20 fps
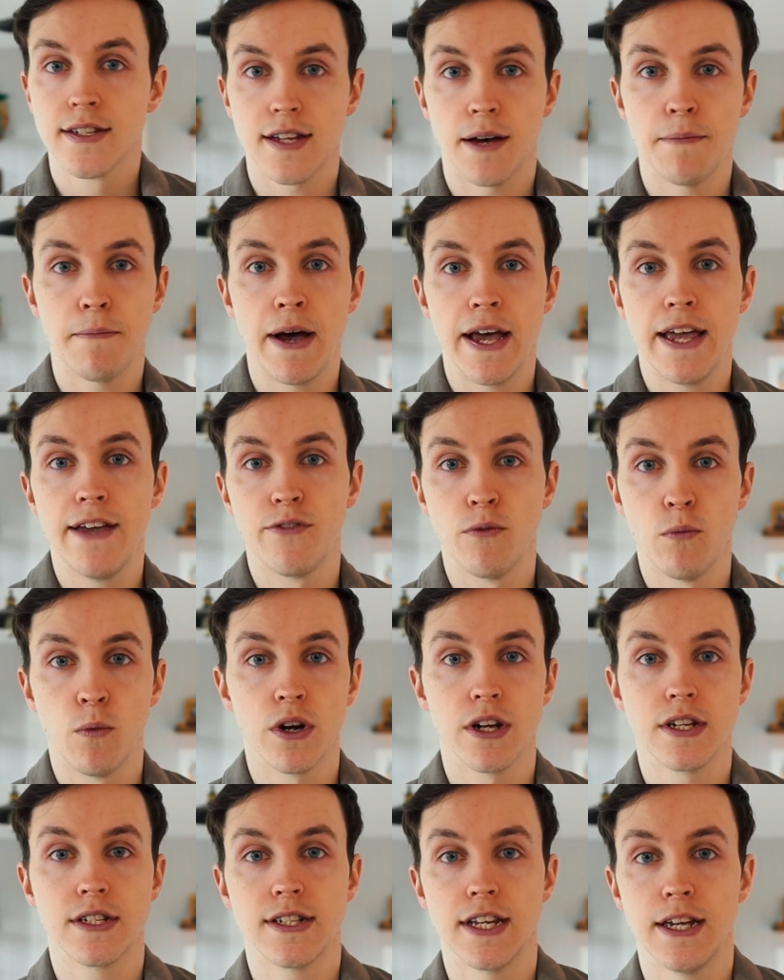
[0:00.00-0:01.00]
Some may even
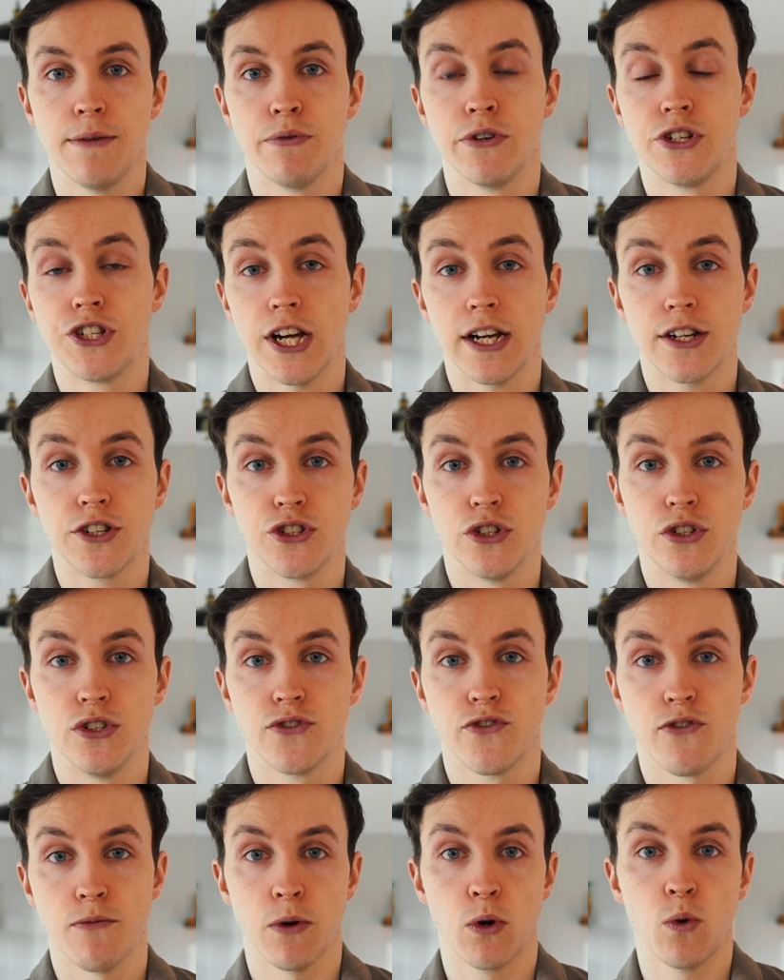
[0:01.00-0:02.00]
want to see
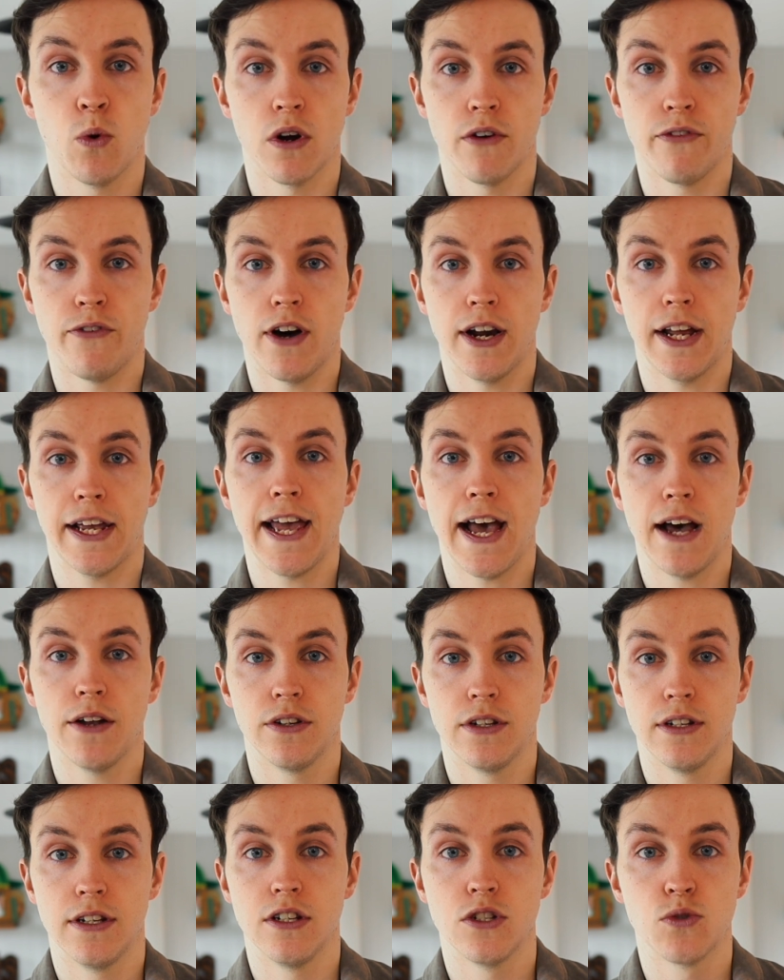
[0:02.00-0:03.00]
projections from a qualified
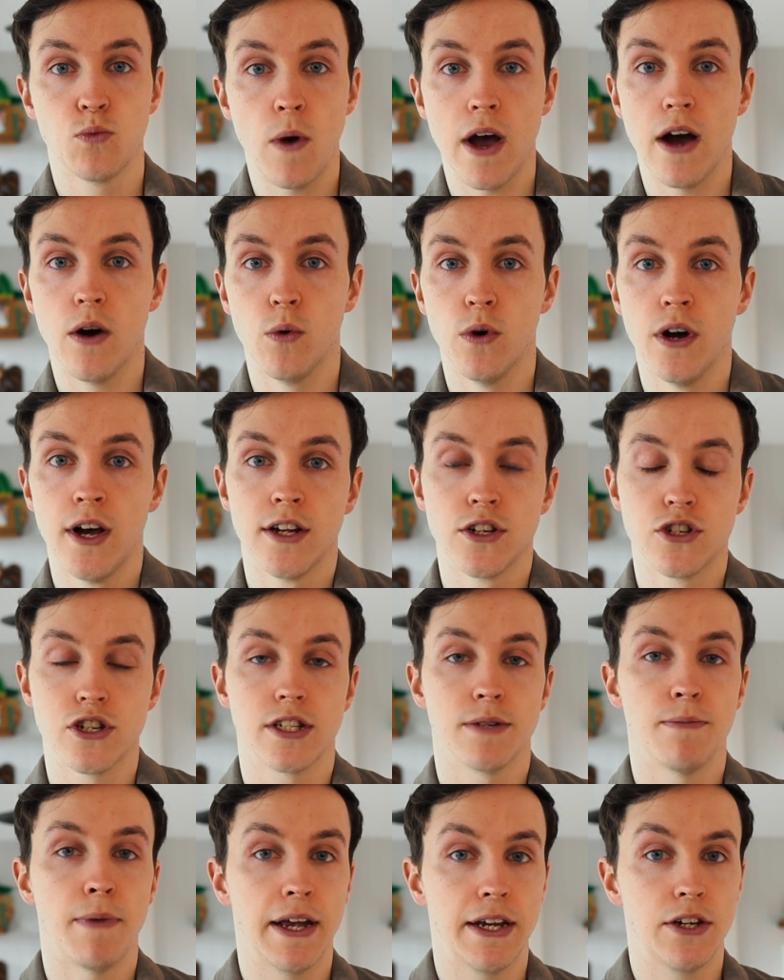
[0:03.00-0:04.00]
accountant as well,
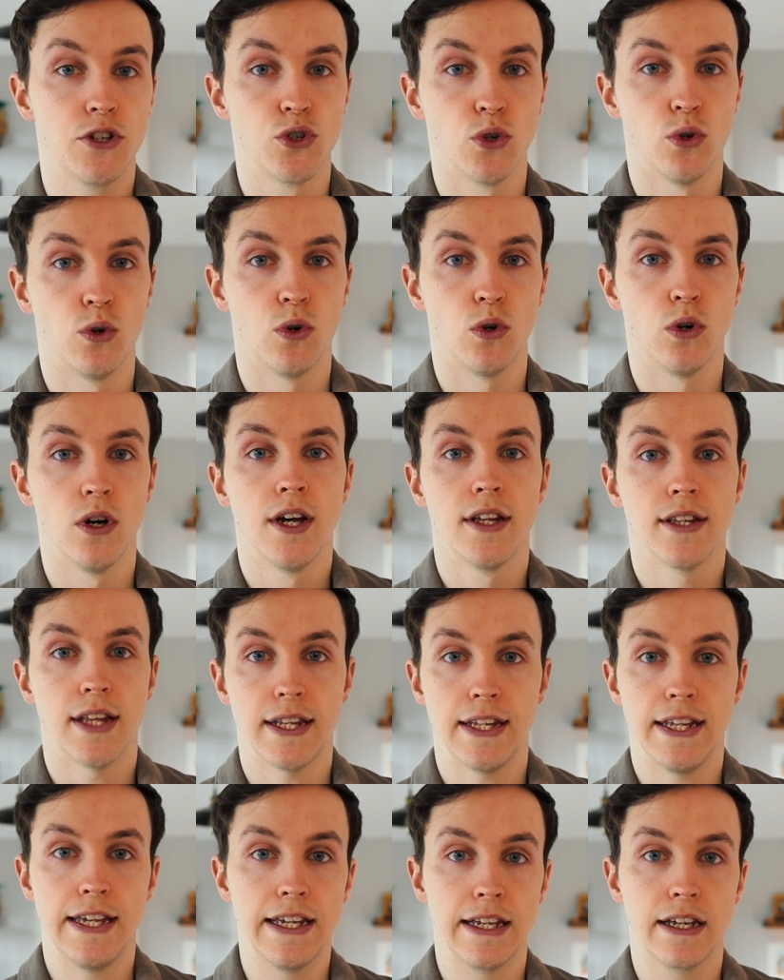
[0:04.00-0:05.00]
just to make sure
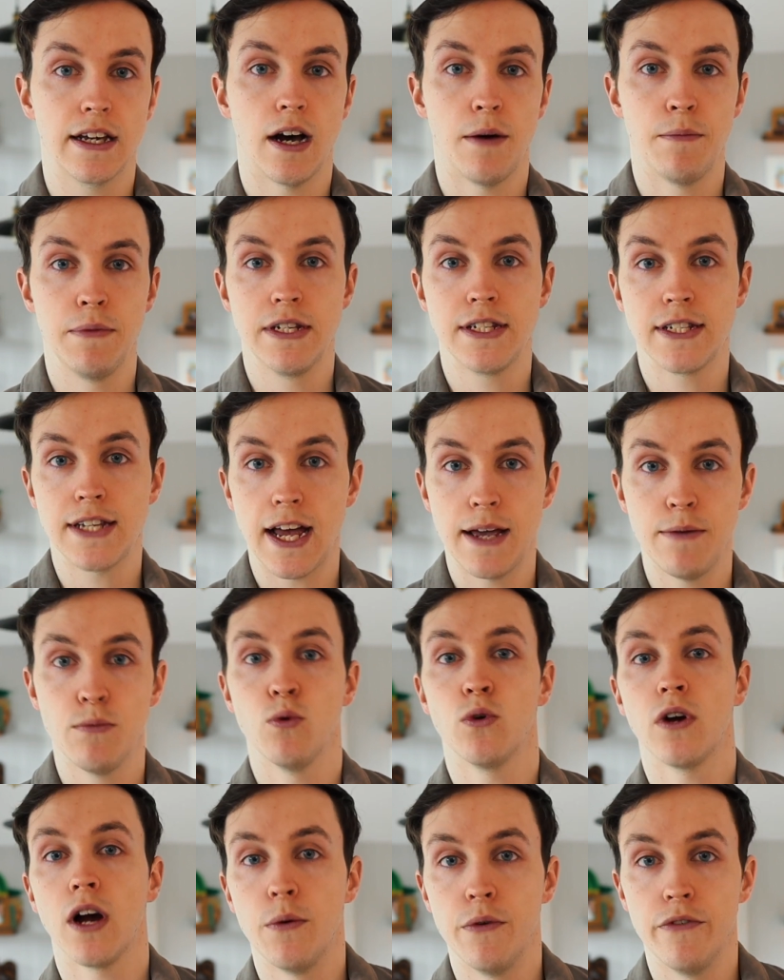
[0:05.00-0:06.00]
that the income is
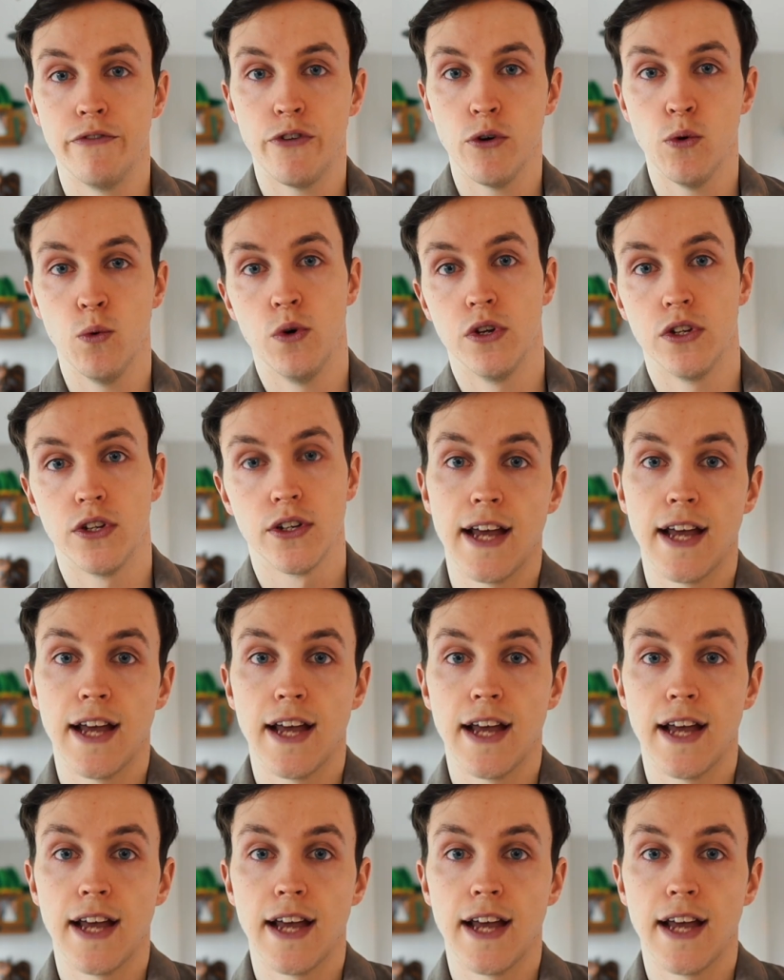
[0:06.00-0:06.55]
stable going forward.